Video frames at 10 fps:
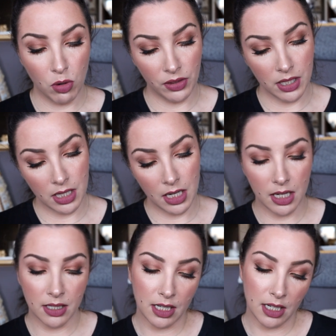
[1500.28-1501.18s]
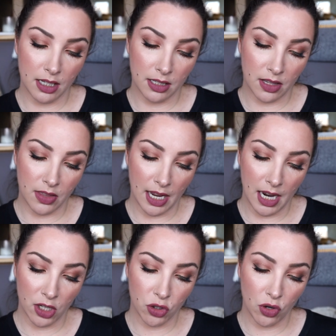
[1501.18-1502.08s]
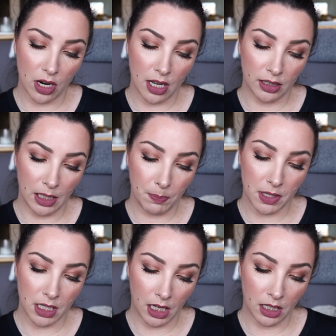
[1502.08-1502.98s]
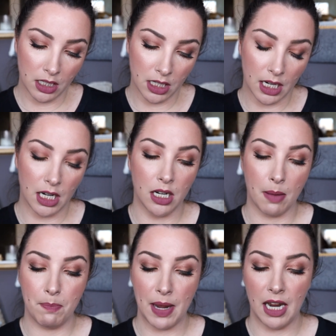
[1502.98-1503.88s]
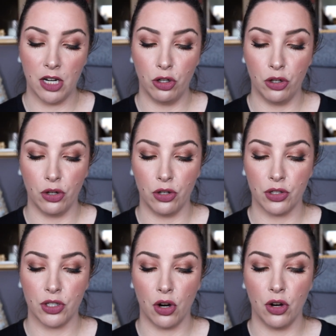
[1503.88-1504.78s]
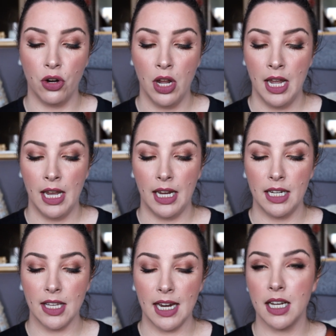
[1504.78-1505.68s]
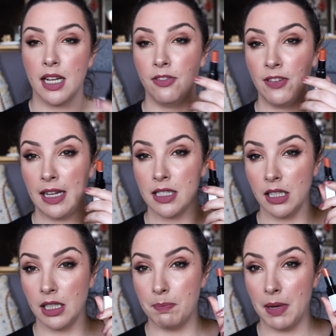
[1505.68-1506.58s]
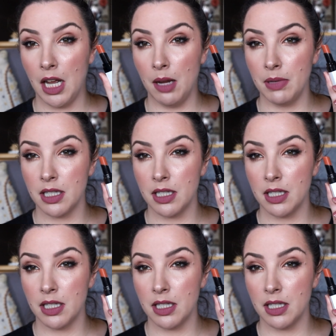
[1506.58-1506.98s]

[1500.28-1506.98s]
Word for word: what this is, is the Extra Lip Tint in Bare Nude. So it is like a fancy lip balm.